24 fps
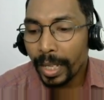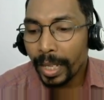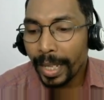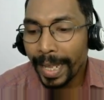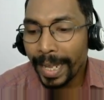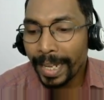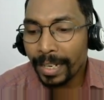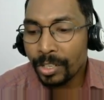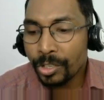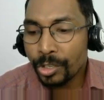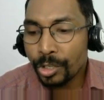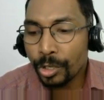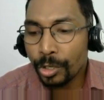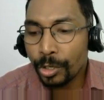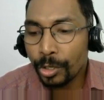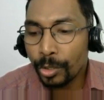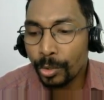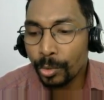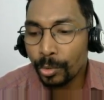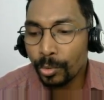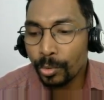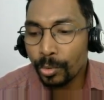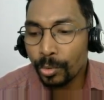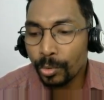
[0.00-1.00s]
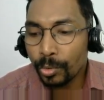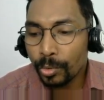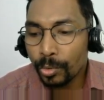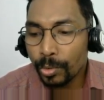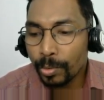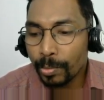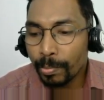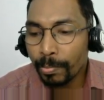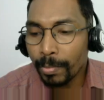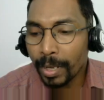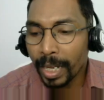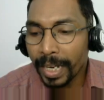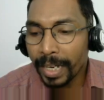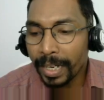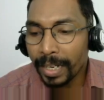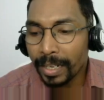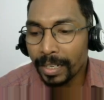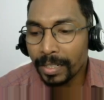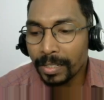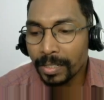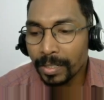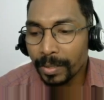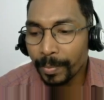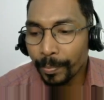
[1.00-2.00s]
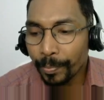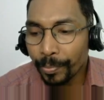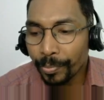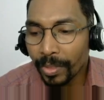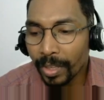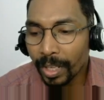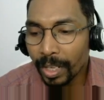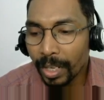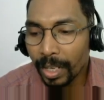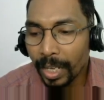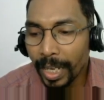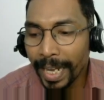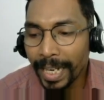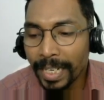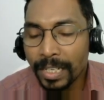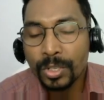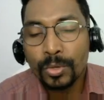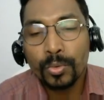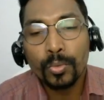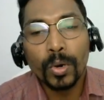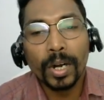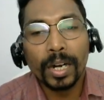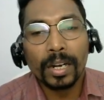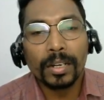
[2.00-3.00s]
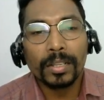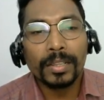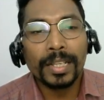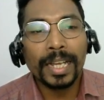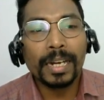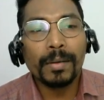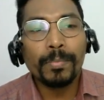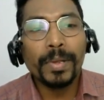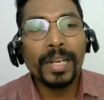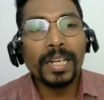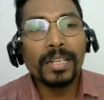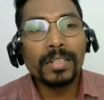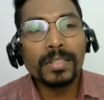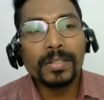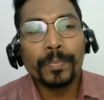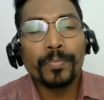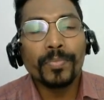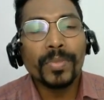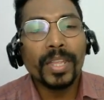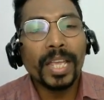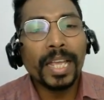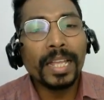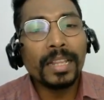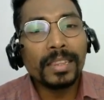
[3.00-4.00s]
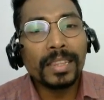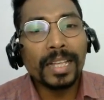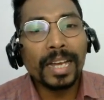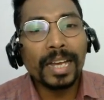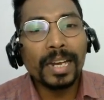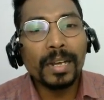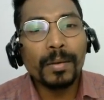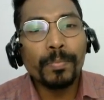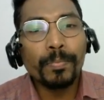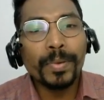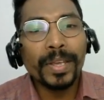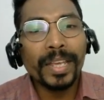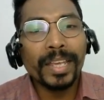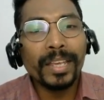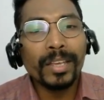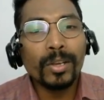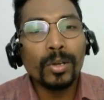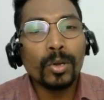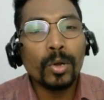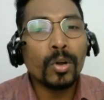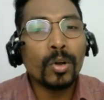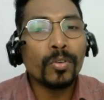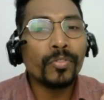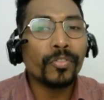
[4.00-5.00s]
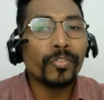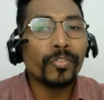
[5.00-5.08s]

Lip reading: H2 minus H1. That means enthalpy of